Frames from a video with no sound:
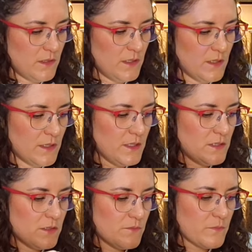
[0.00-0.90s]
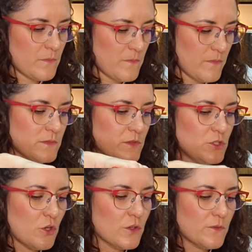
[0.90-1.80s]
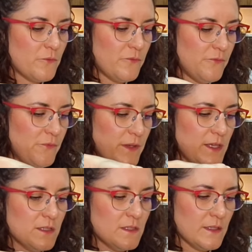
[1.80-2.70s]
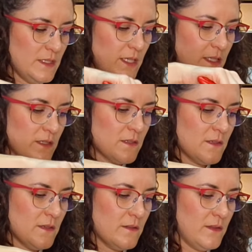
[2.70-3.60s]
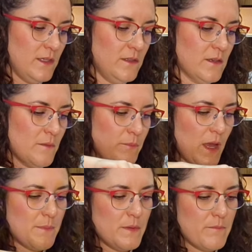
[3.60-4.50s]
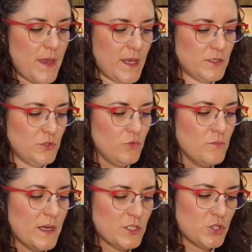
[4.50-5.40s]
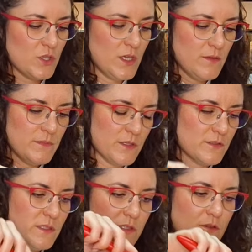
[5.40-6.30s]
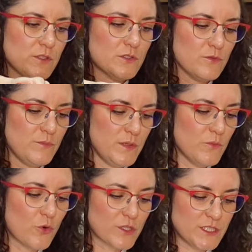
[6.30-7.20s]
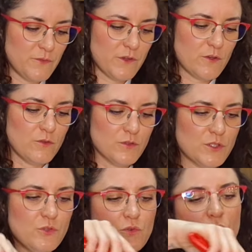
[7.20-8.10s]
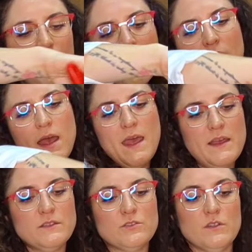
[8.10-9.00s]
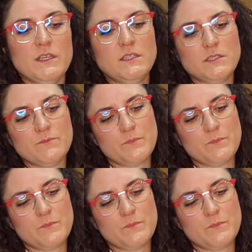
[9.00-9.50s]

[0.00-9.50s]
in it. Don't fill in the piping bag too much because it's going to be more difficult to handle it.